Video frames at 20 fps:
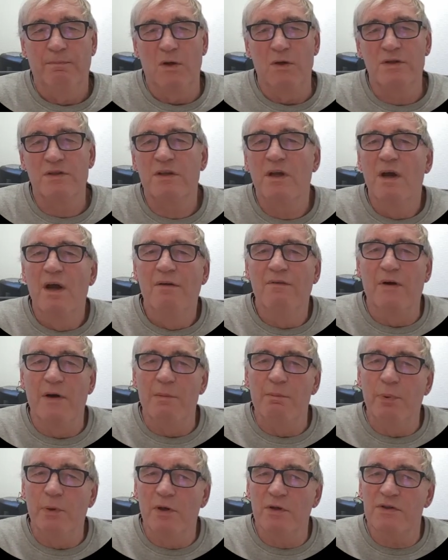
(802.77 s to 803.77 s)
Thus, for
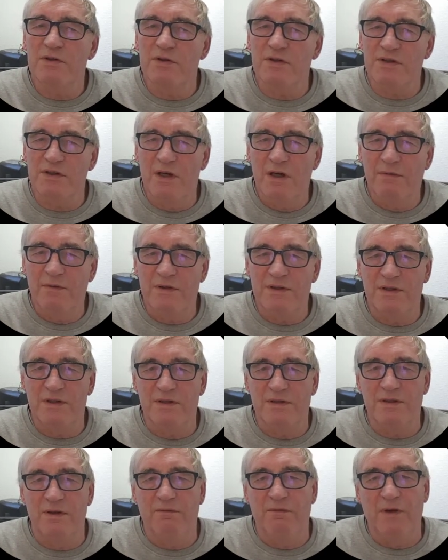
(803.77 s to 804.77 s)
imported
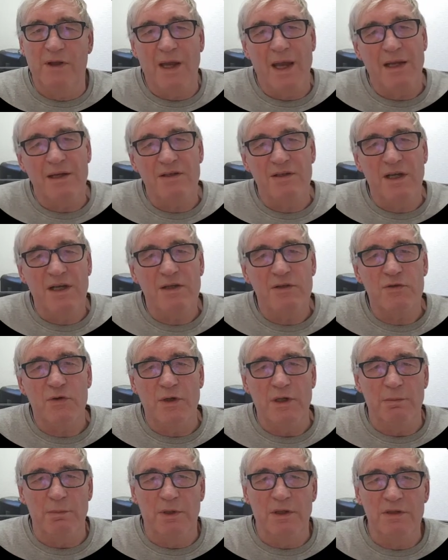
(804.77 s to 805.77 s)
services, the VAT
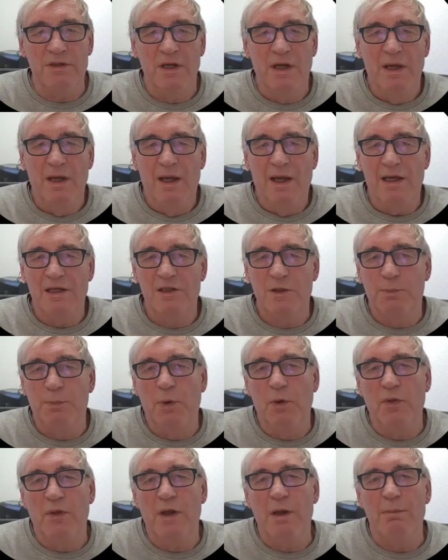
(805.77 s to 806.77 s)
treatment is to
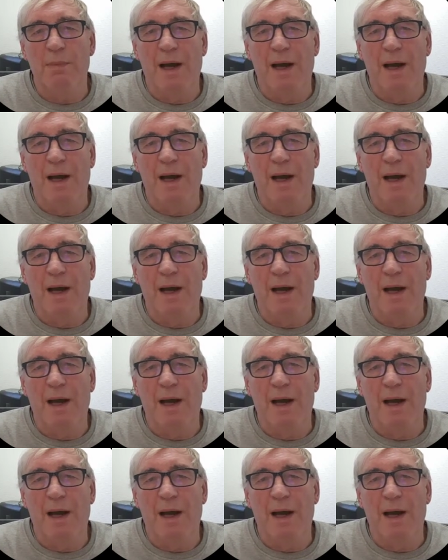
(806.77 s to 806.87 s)
put the